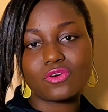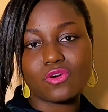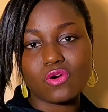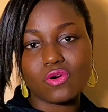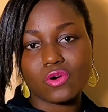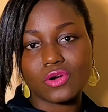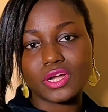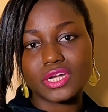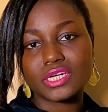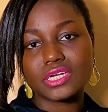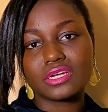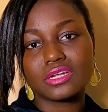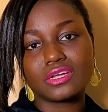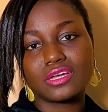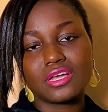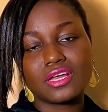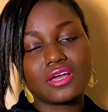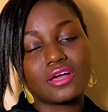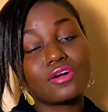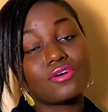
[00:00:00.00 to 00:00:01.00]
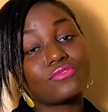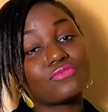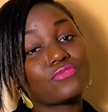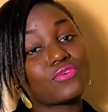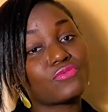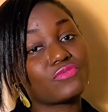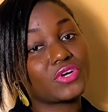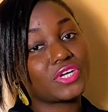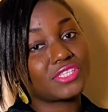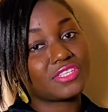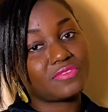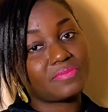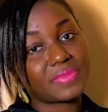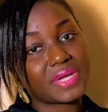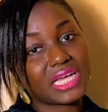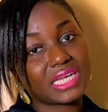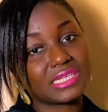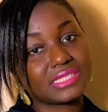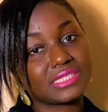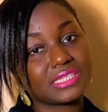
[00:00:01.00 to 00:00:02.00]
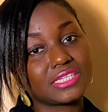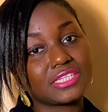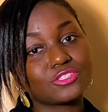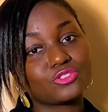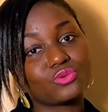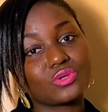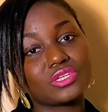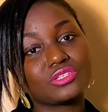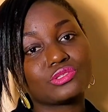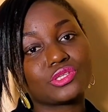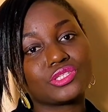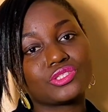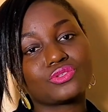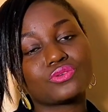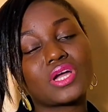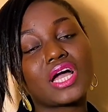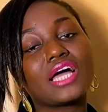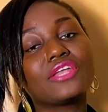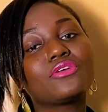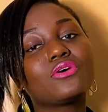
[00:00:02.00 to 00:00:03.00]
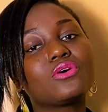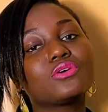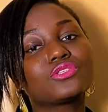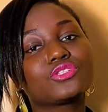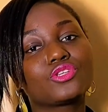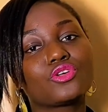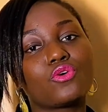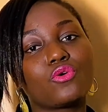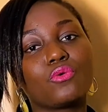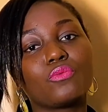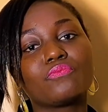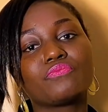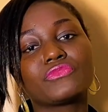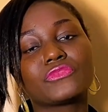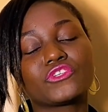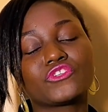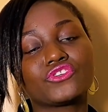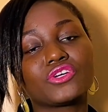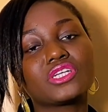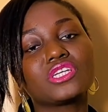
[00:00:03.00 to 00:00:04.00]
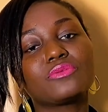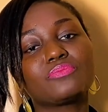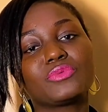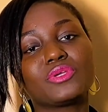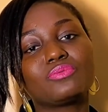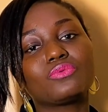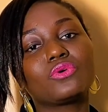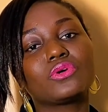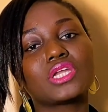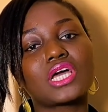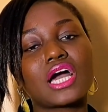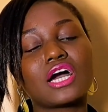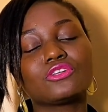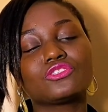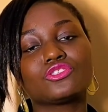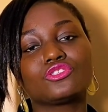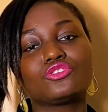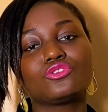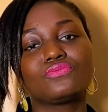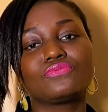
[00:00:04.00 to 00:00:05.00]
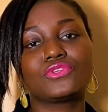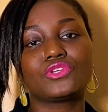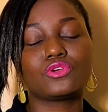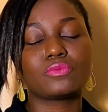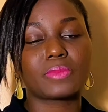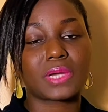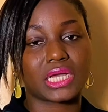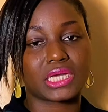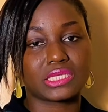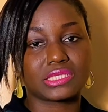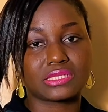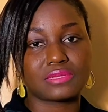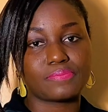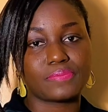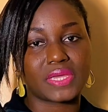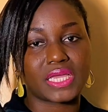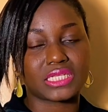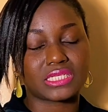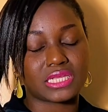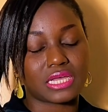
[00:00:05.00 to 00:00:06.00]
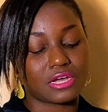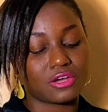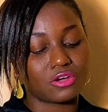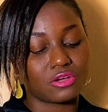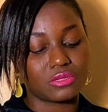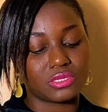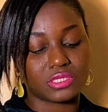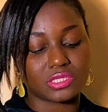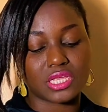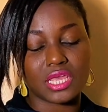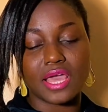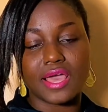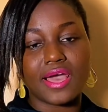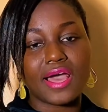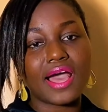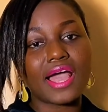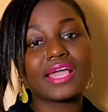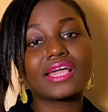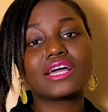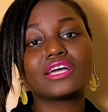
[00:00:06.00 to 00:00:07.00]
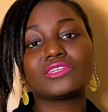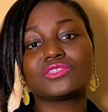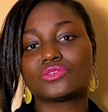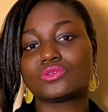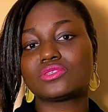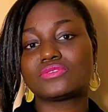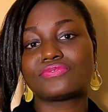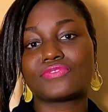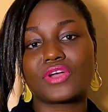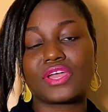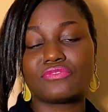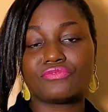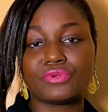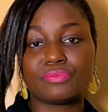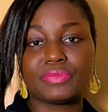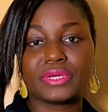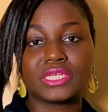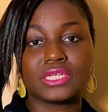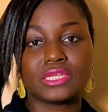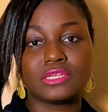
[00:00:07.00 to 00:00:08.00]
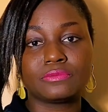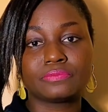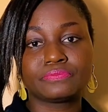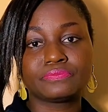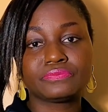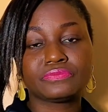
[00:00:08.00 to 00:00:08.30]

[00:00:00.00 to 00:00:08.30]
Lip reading: on for voice of marketing in 2022. And also training people on how to do video marketing better, because I can't do it for everybody.